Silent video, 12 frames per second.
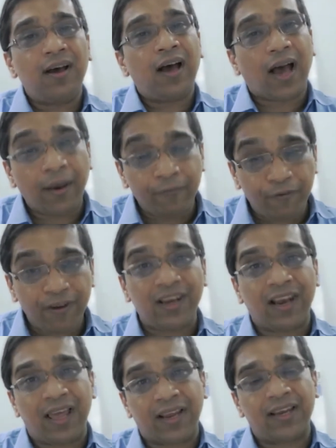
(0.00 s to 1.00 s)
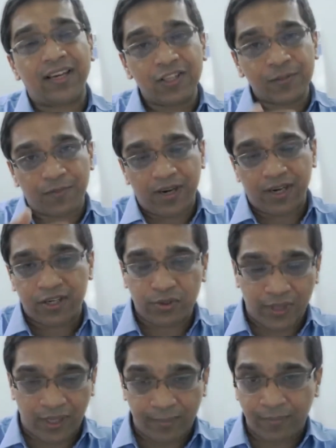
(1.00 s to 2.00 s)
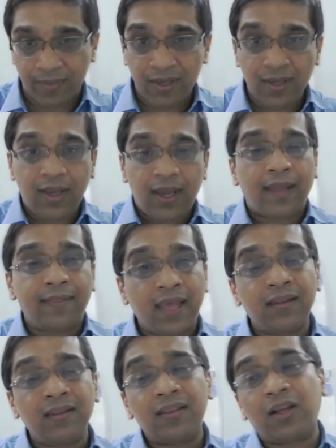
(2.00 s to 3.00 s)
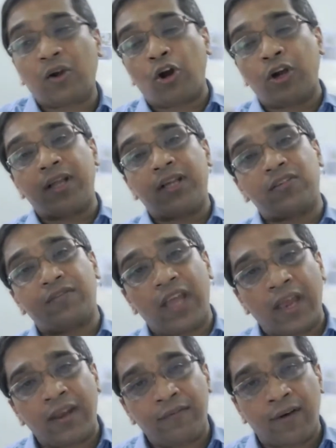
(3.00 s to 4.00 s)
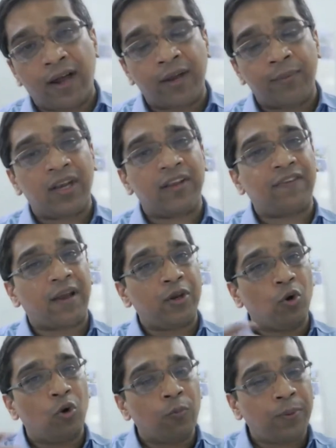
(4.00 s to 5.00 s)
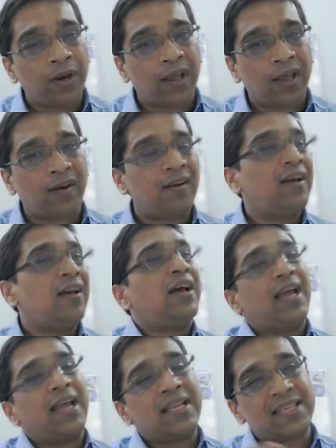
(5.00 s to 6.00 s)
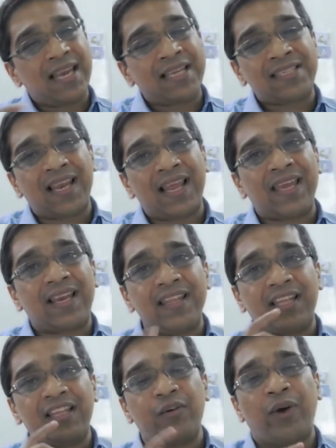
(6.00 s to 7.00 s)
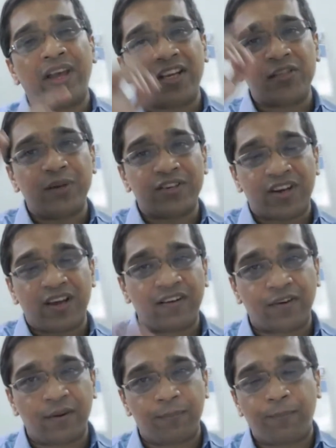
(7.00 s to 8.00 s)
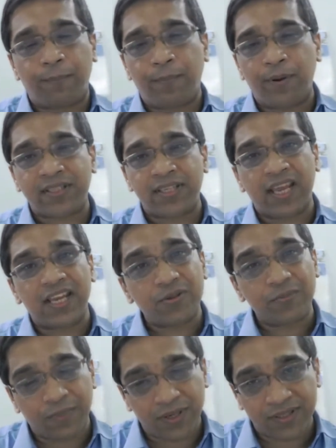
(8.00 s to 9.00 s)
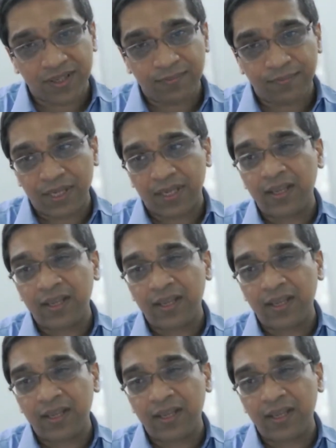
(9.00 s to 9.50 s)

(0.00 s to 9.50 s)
I'm very likely to spread it to them. And then the context of the environment, if I'm in open air, it's less likely that the virus will travel from person A to person B.